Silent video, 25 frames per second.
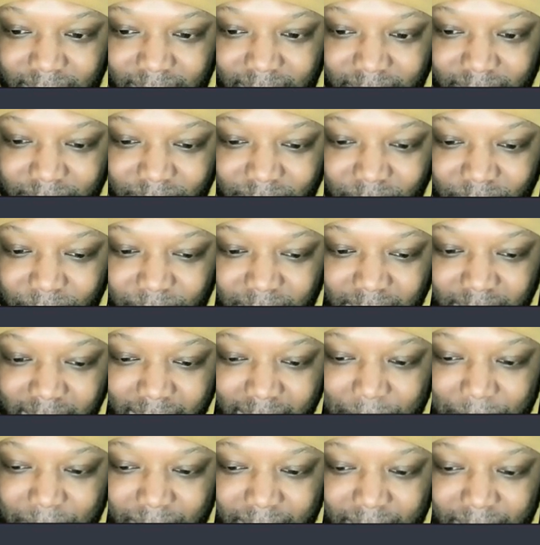You know, you
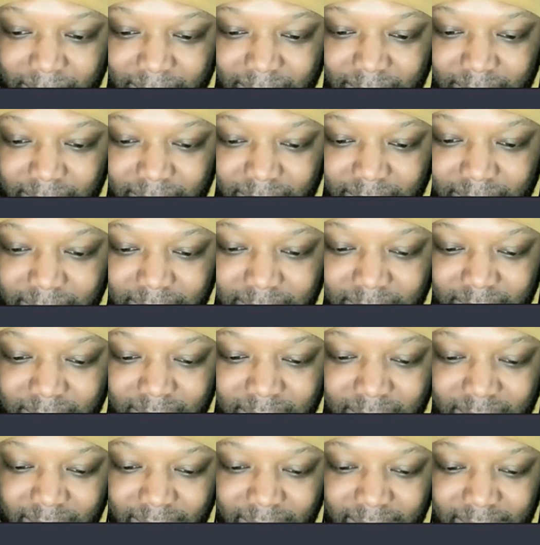would copy all of this.